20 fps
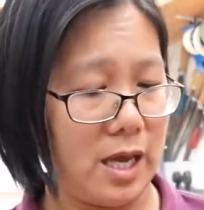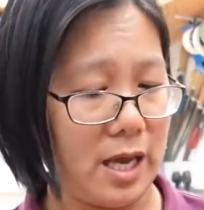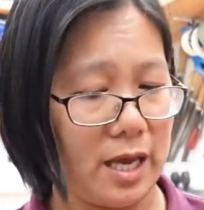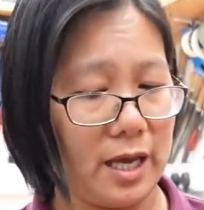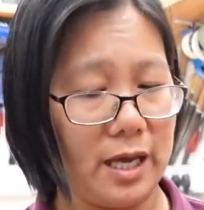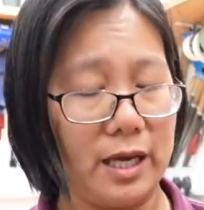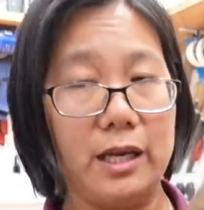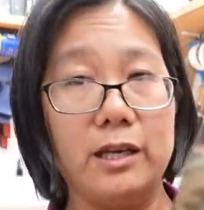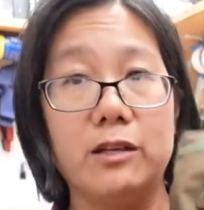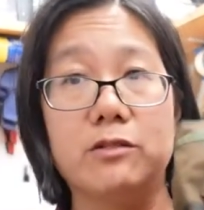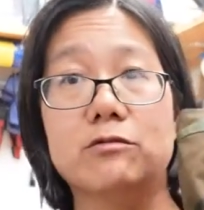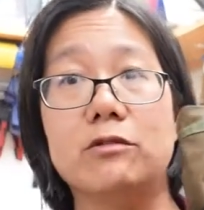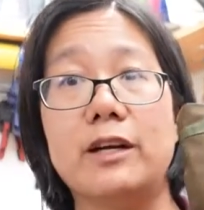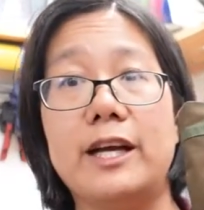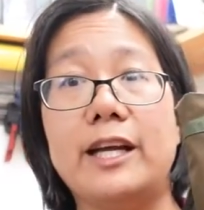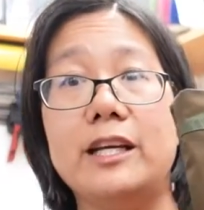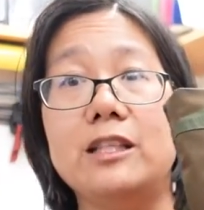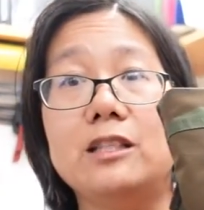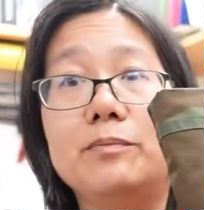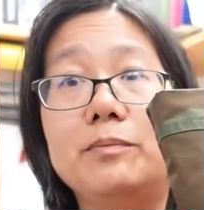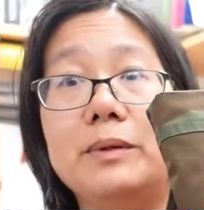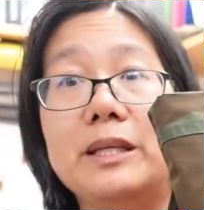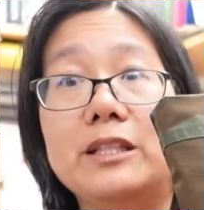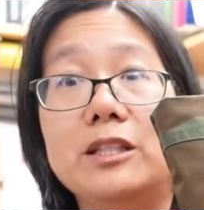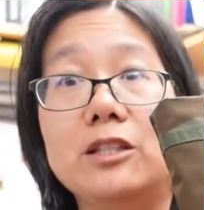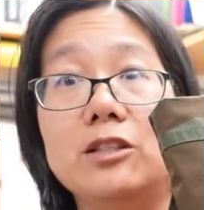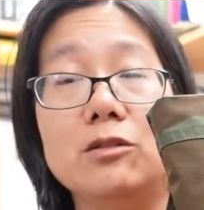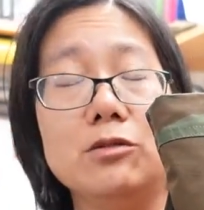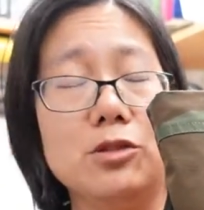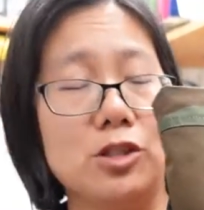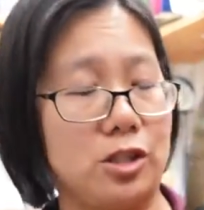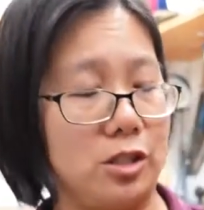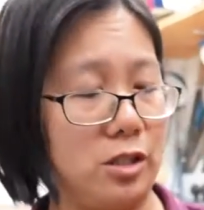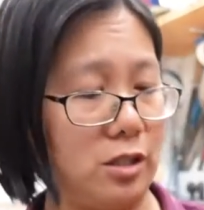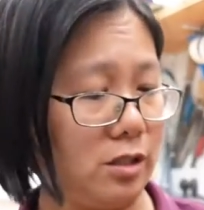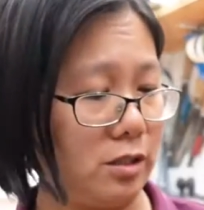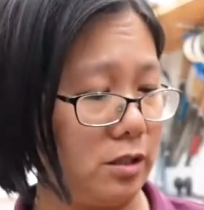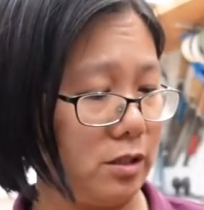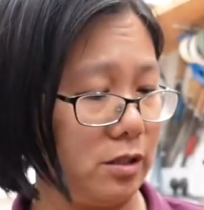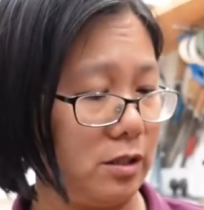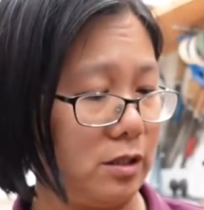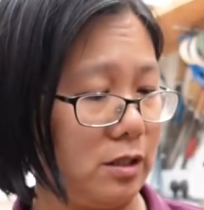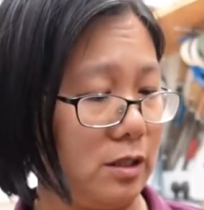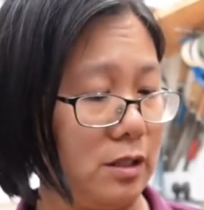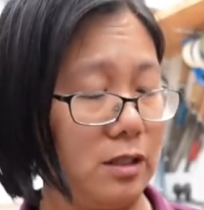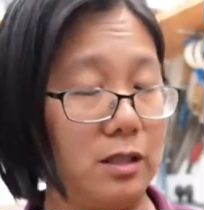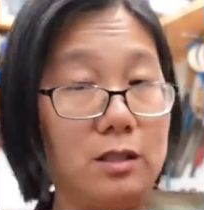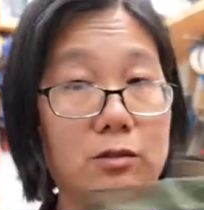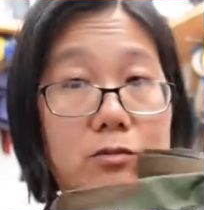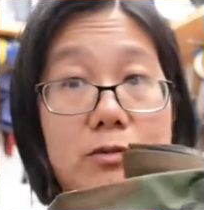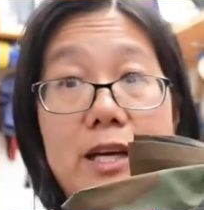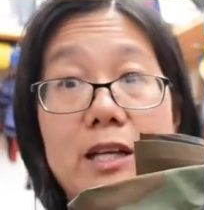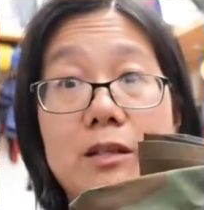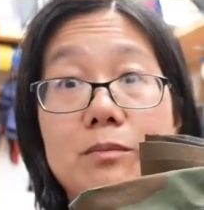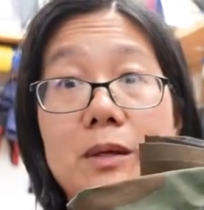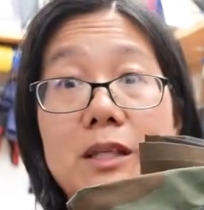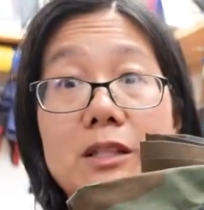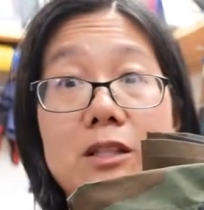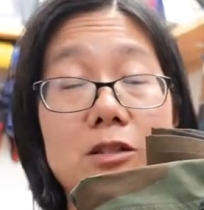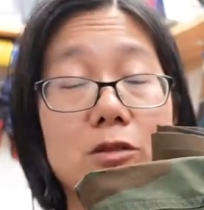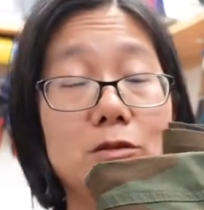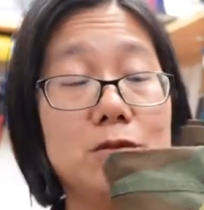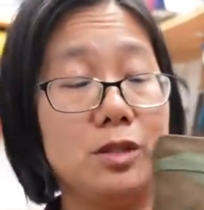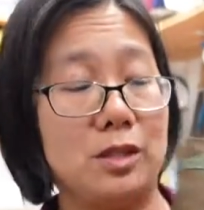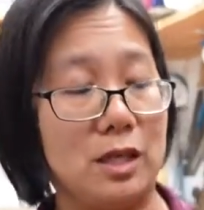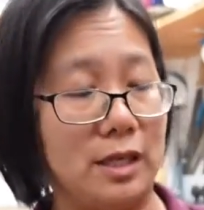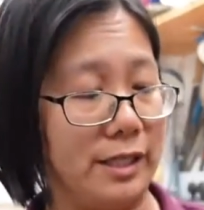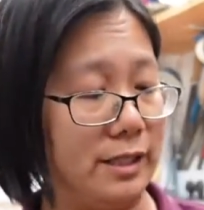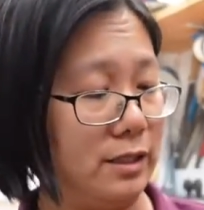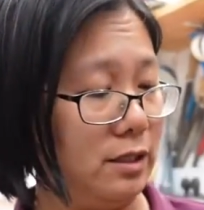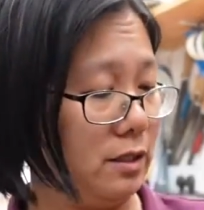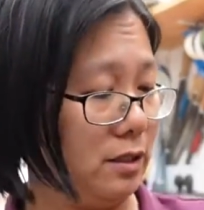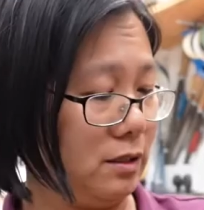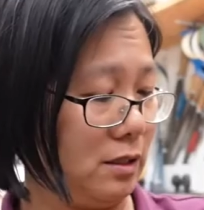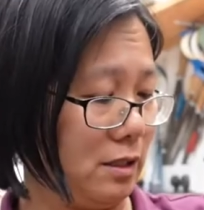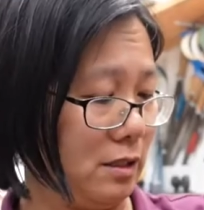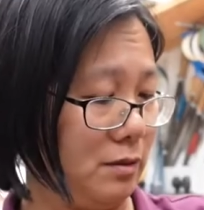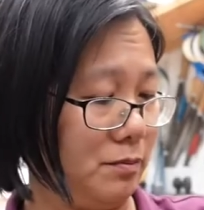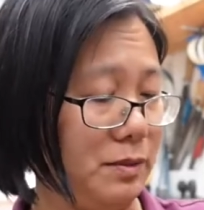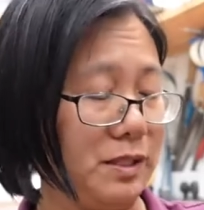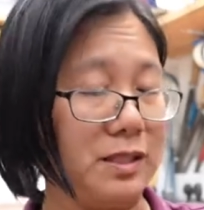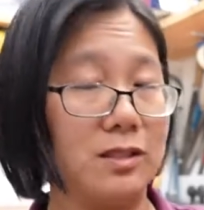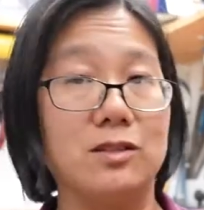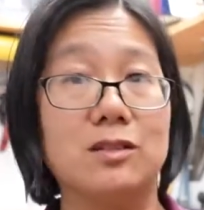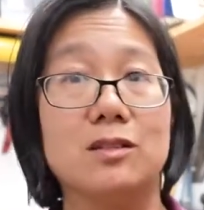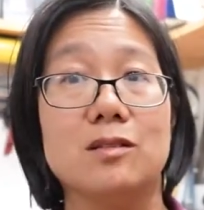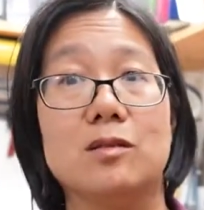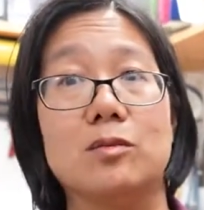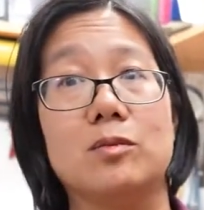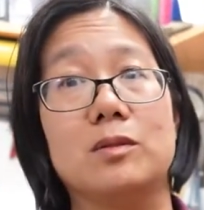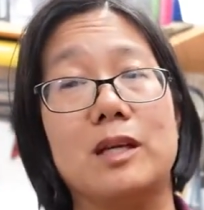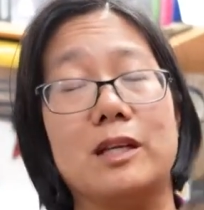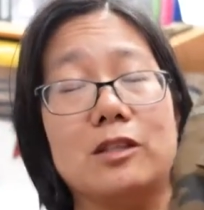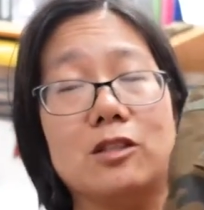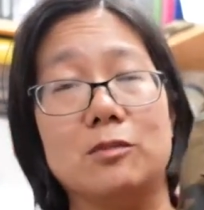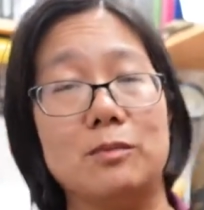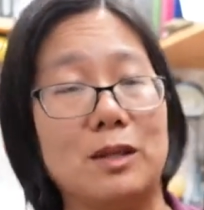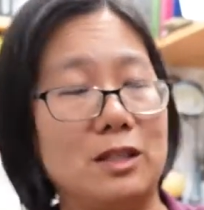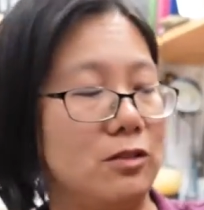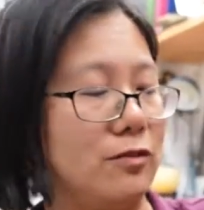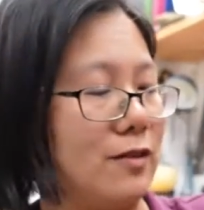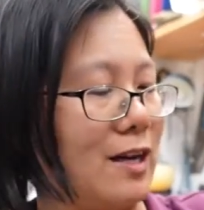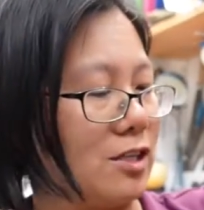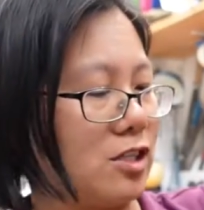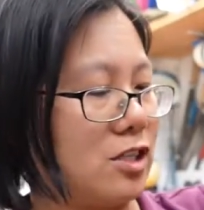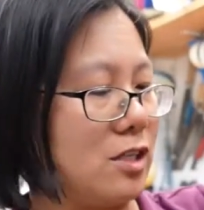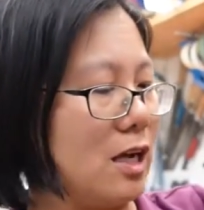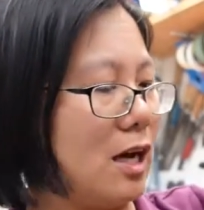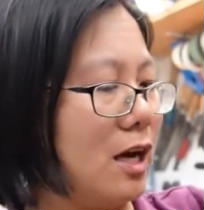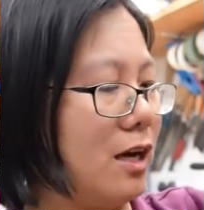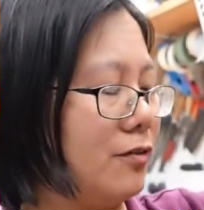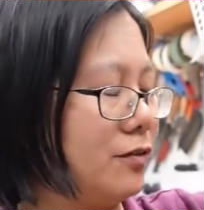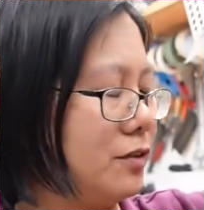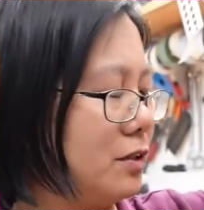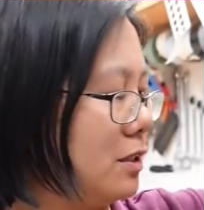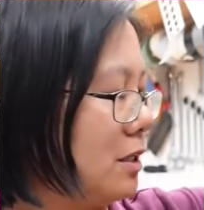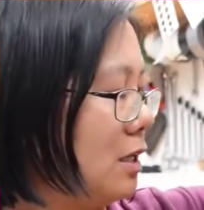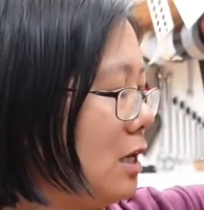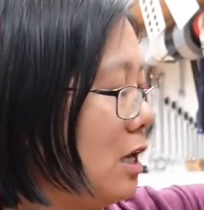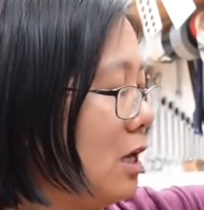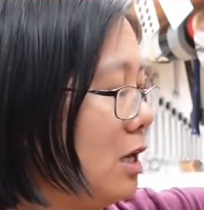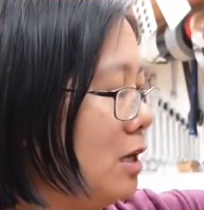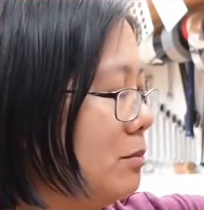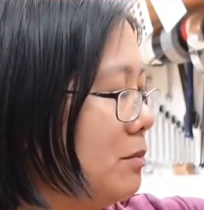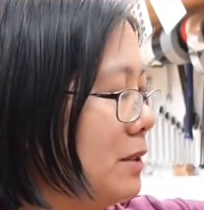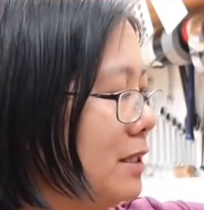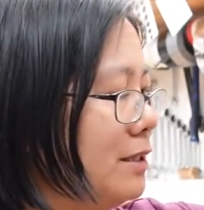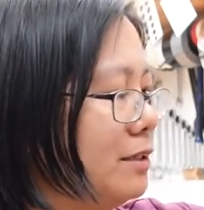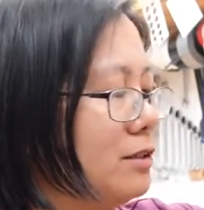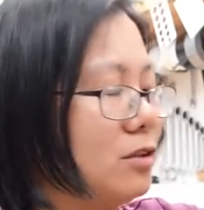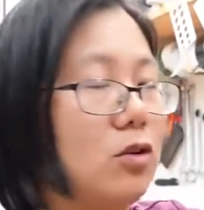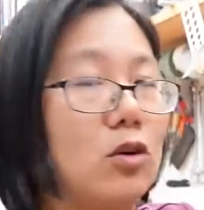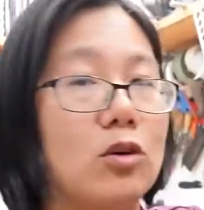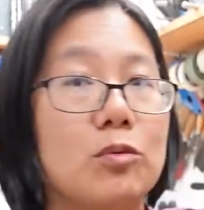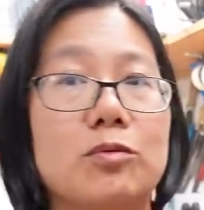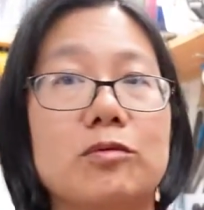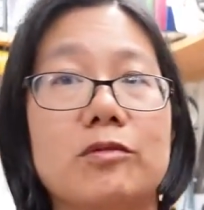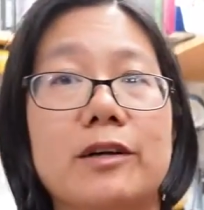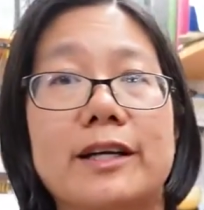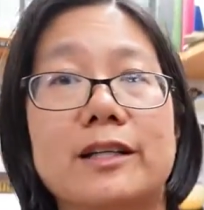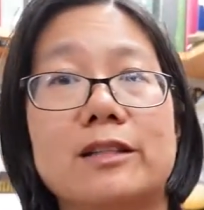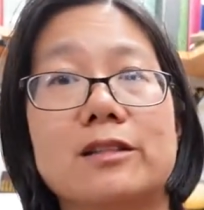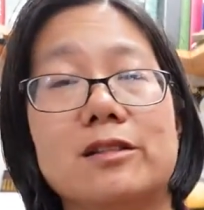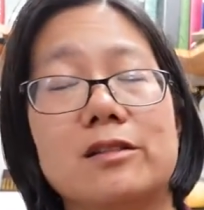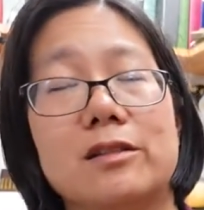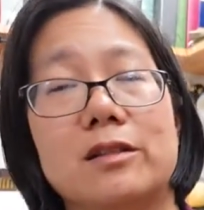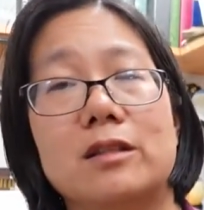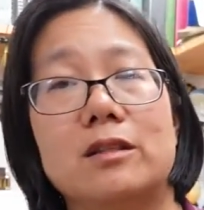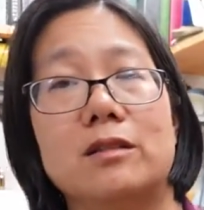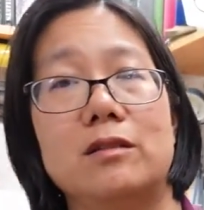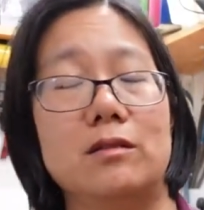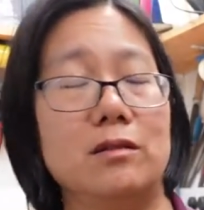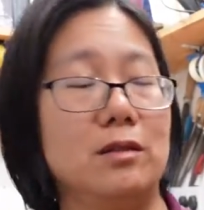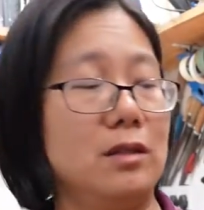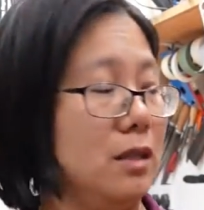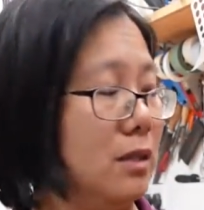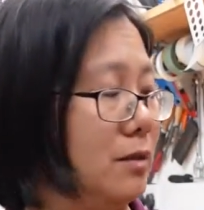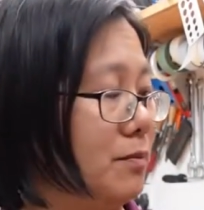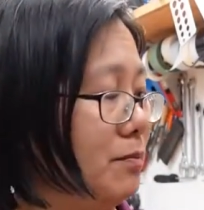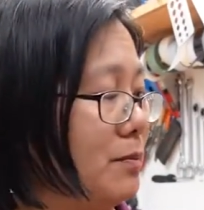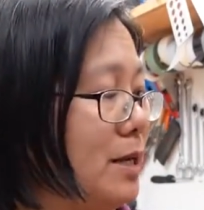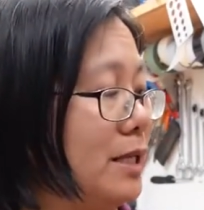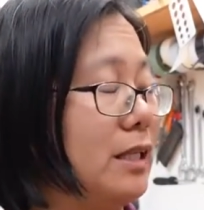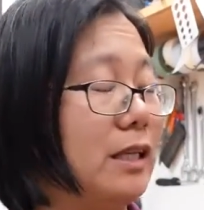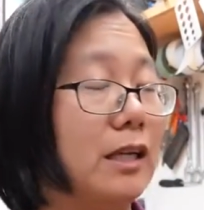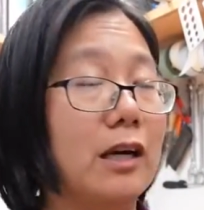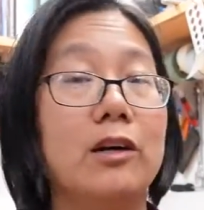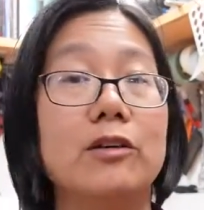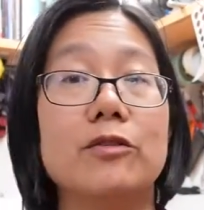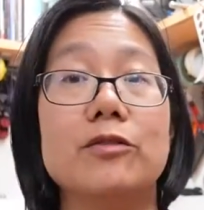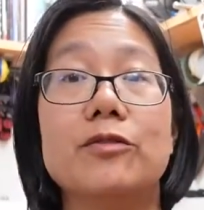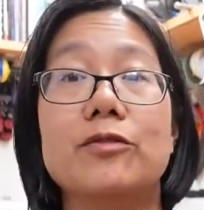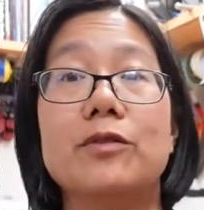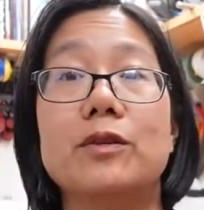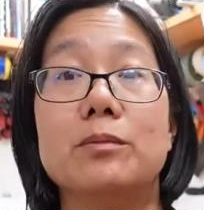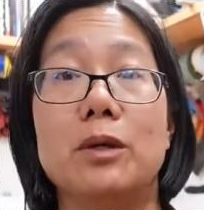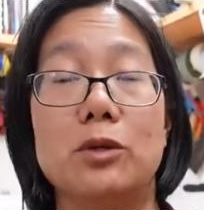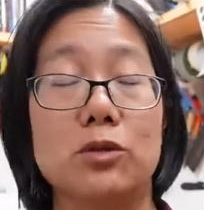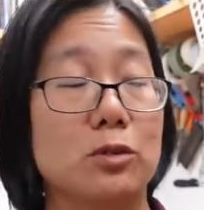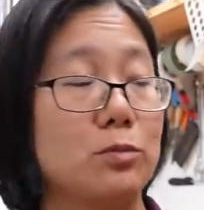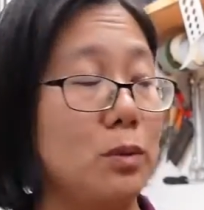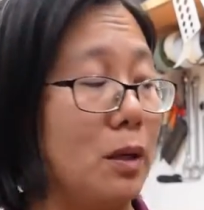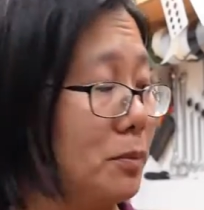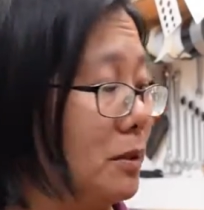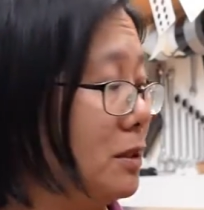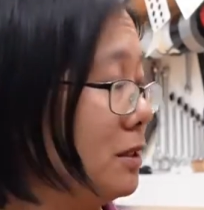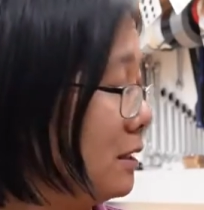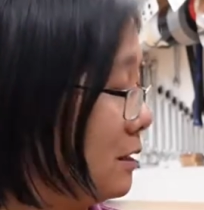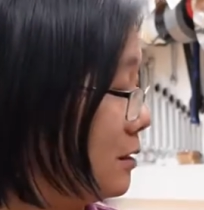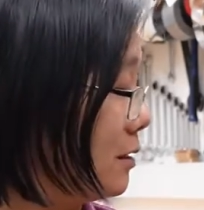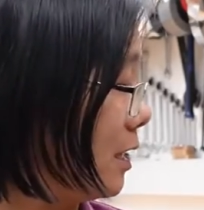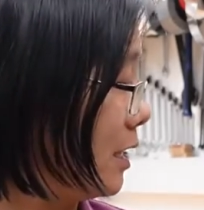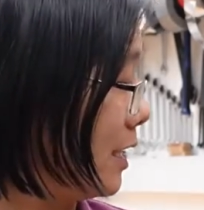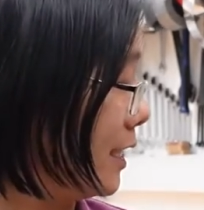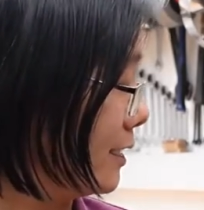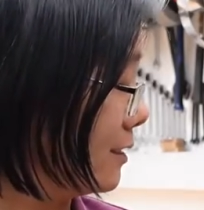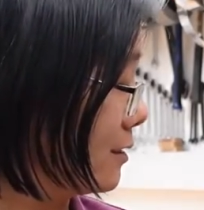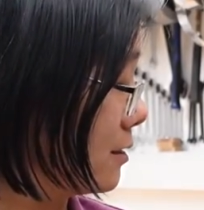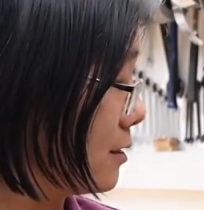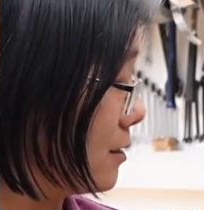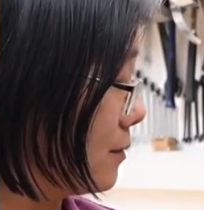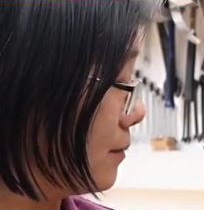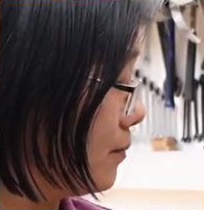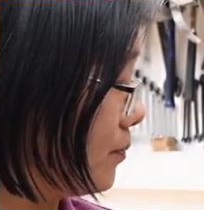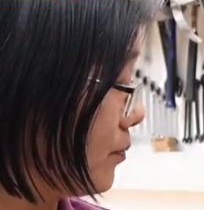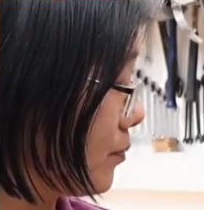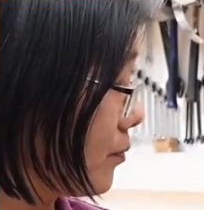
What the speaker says: a RAID BDU shirt, RAID BDU style, because this was actually manufactured after, but incorporates many of the most popular designs.